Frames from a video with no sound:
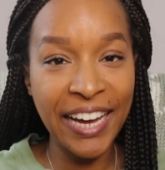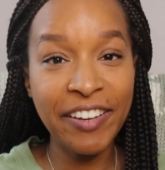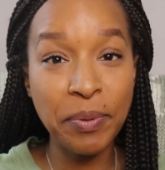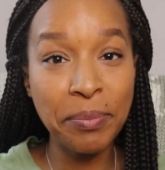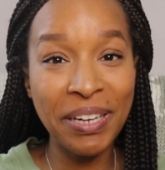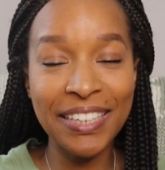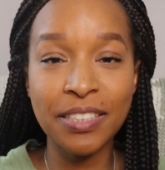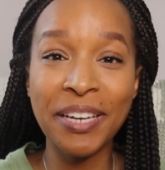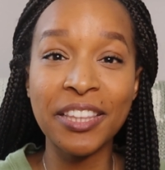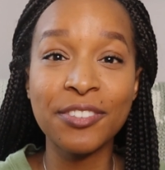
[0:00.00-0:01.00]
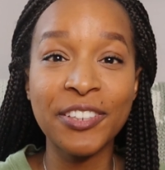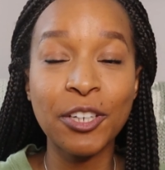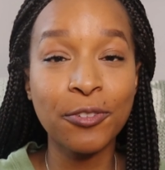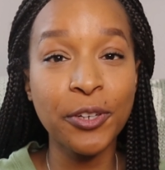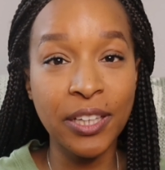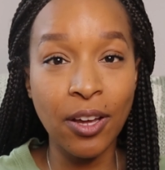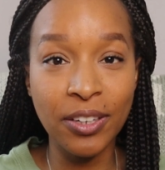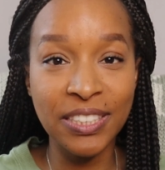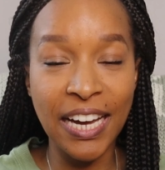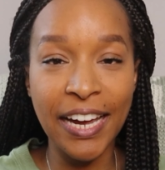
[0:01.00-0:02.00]
I have been meaning to make this video for a
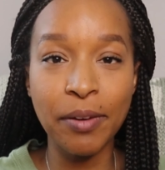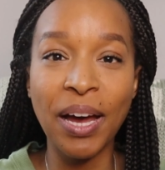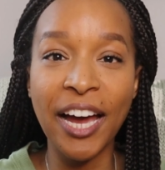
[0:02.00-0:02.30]
long time.